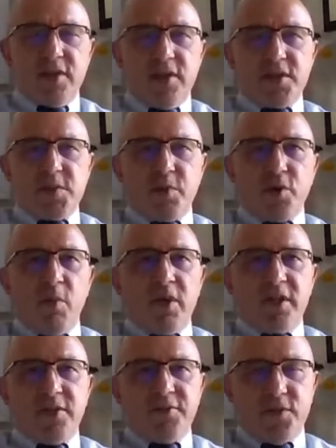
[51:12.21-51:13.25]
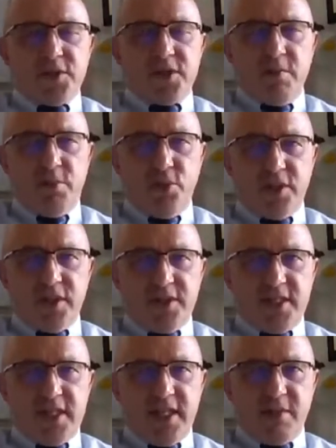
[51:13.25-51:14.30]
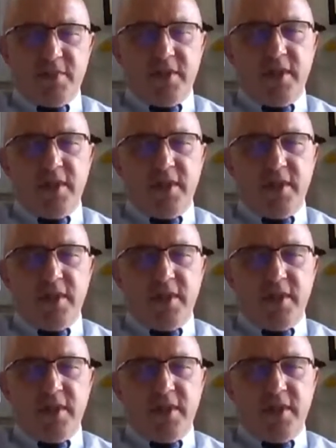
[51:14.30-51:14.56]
is probably the first important step.